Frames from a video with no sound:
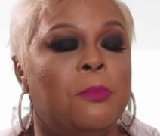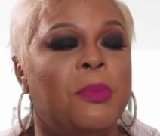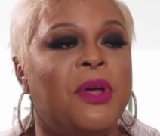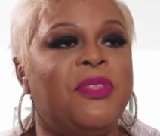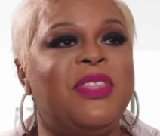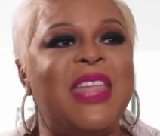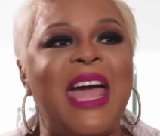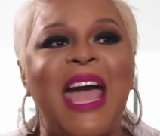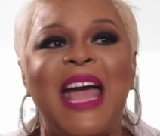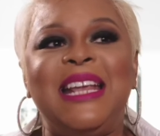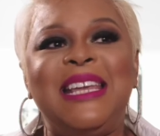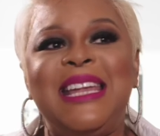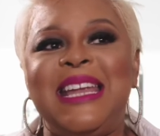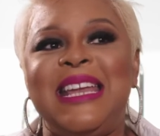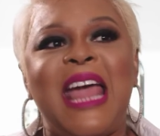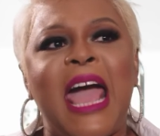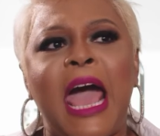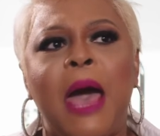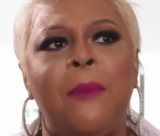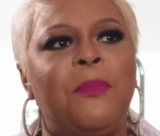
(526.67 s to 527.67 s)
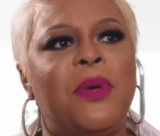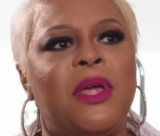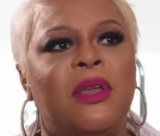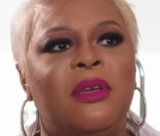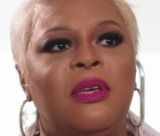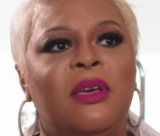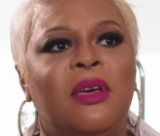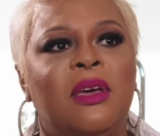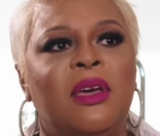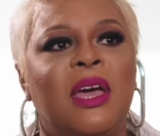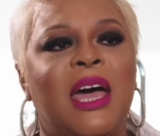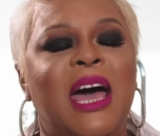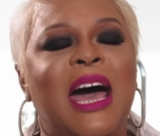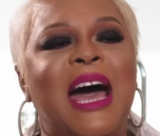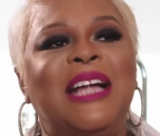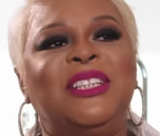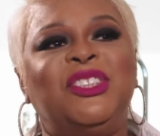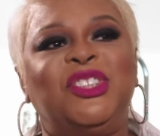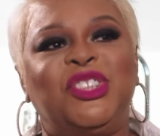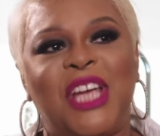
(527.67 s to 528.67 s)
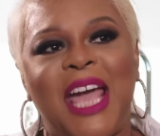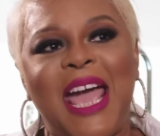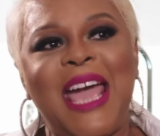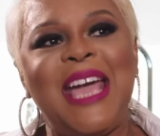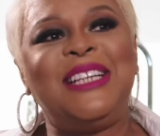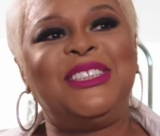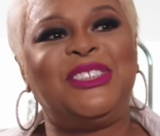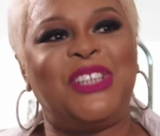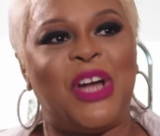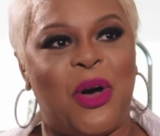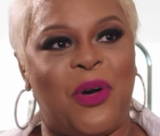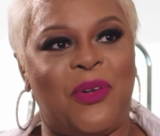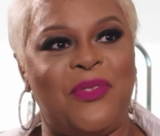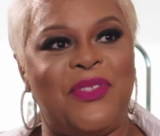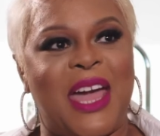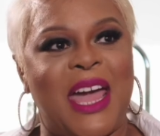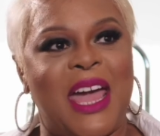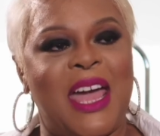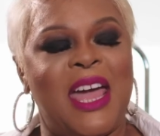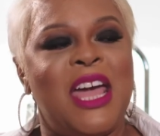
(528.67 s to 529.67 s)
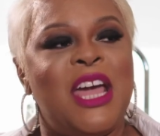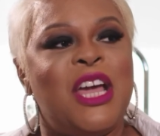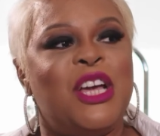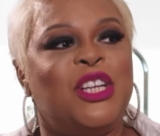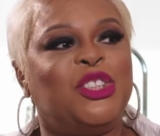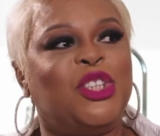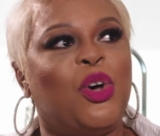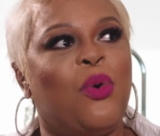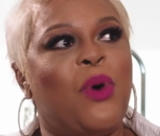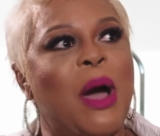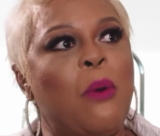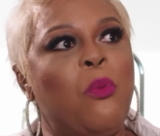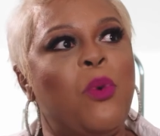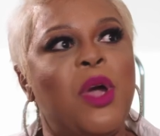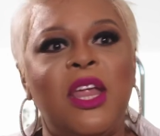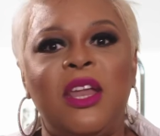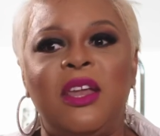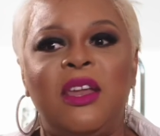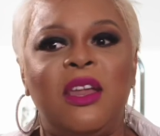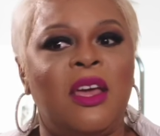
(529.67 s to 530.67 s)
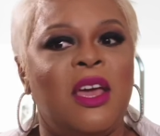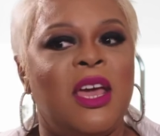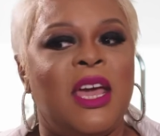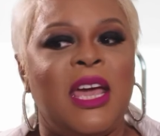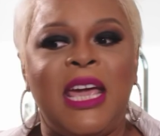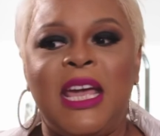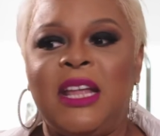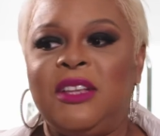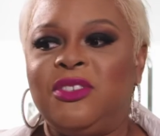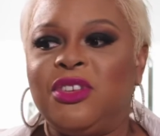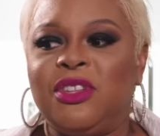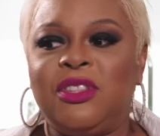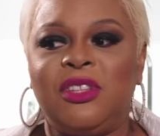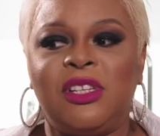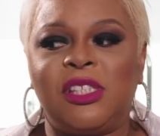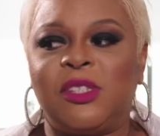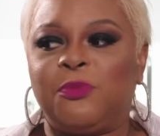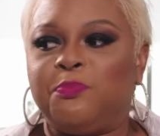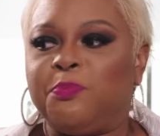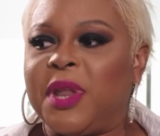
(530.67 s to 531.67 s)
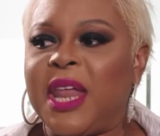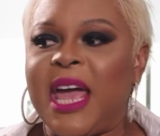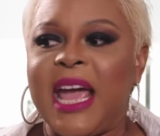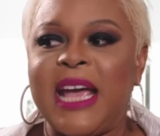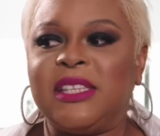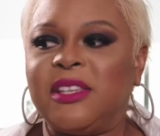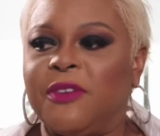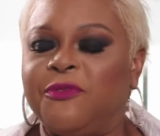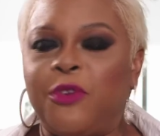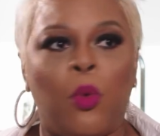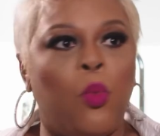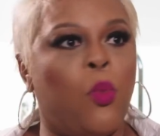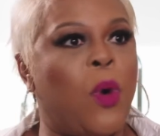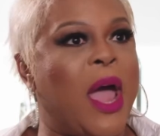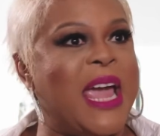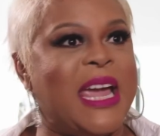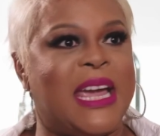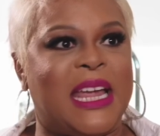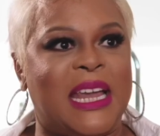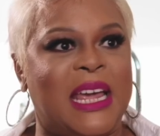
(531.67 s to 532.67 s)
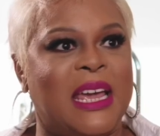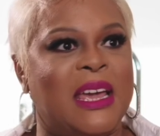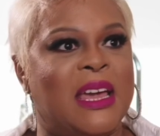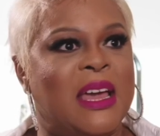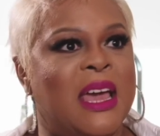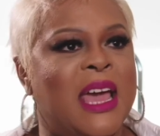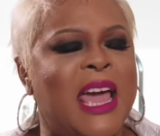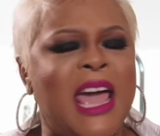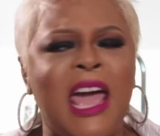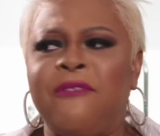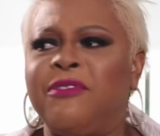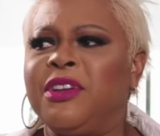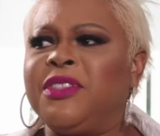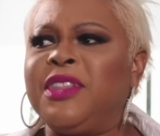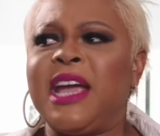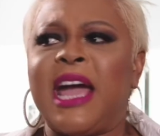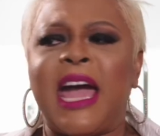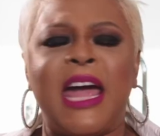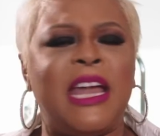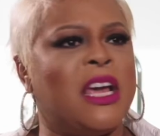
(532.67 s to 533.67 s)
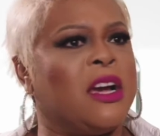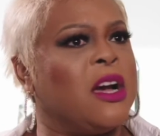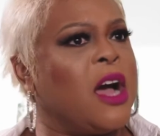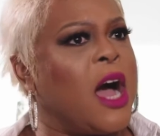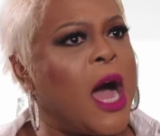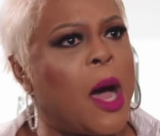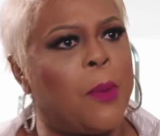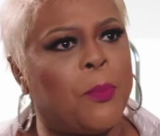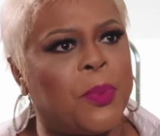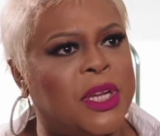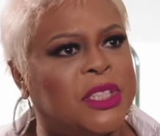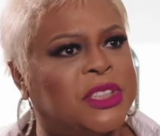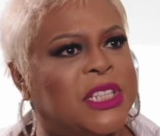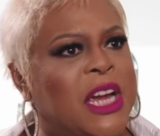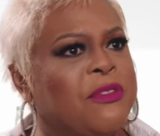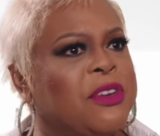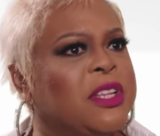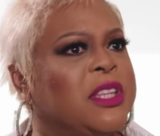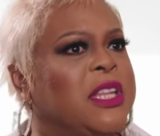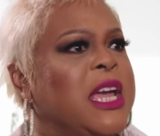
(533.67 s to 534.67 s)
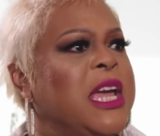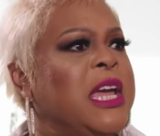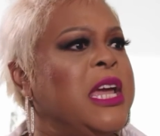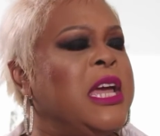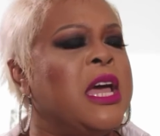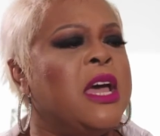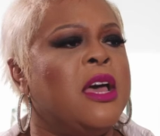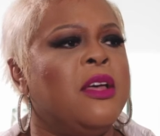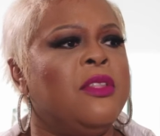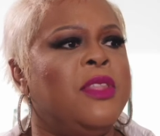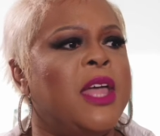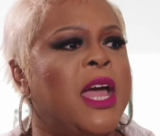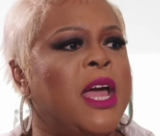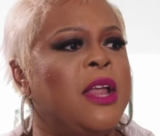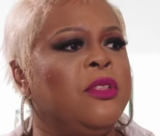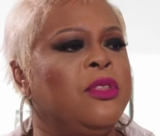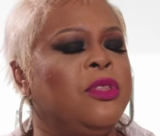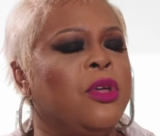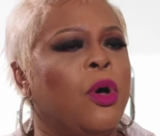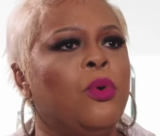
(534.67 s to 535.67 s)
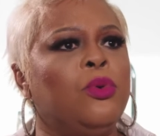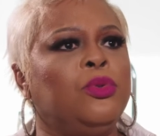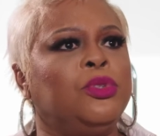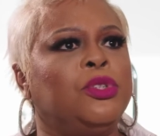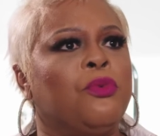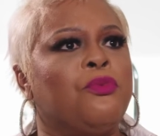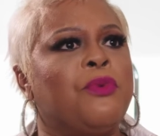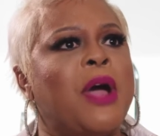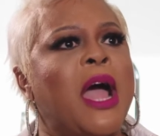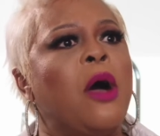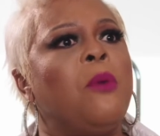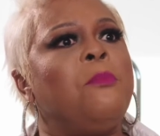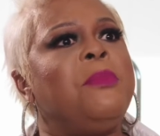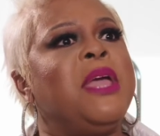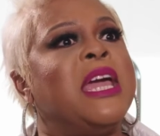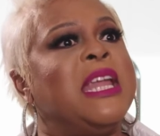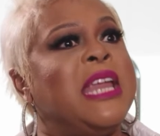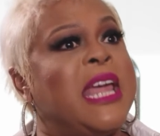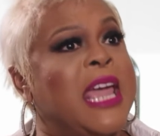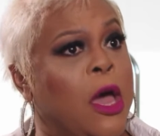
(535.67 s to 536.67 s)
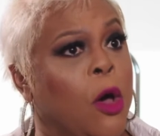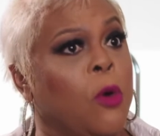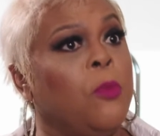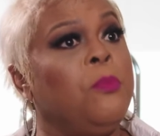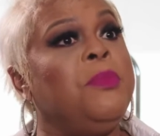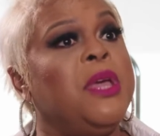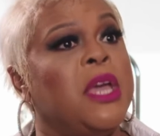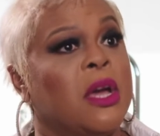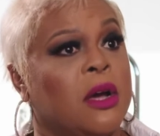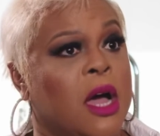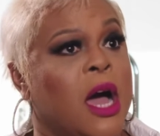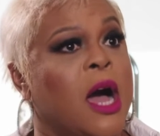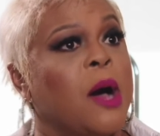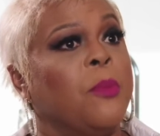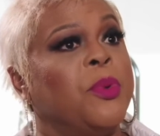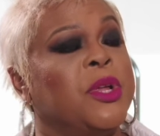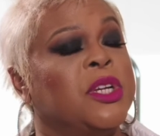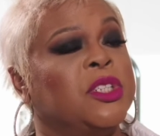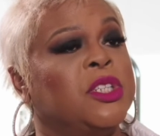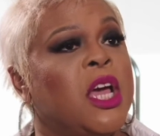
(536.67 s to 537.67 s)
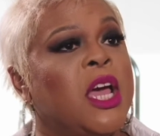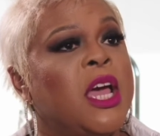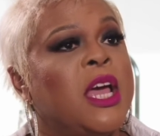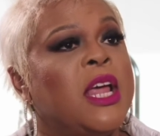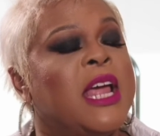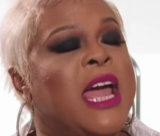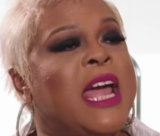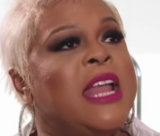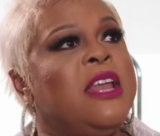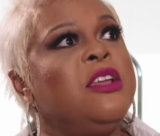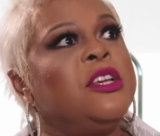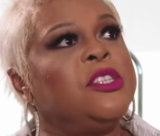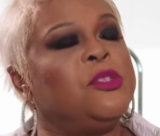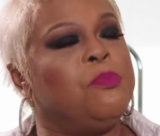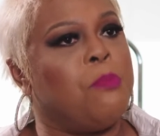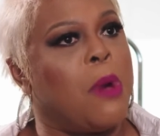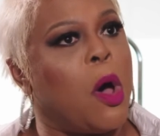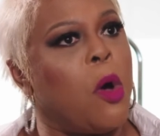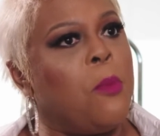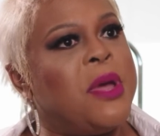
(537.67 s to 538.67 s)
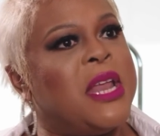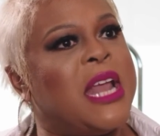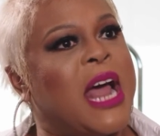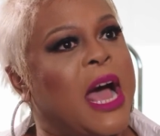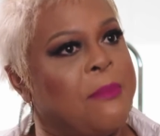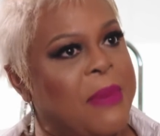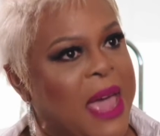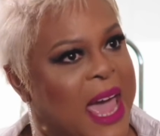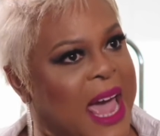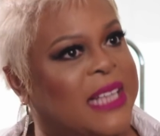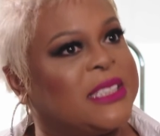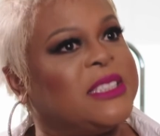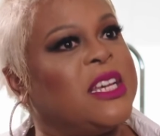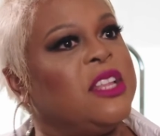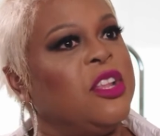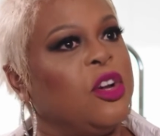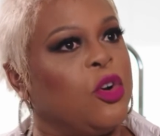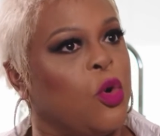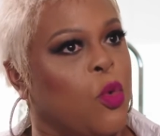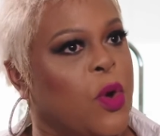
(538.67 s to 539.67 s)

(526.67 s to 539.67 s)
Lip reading: But that didn't happen. I changed all that, so I went into this place of awakening. Everything I'd accomplished, everything that those around me had helped me accomplish, in this moment, I'm asking the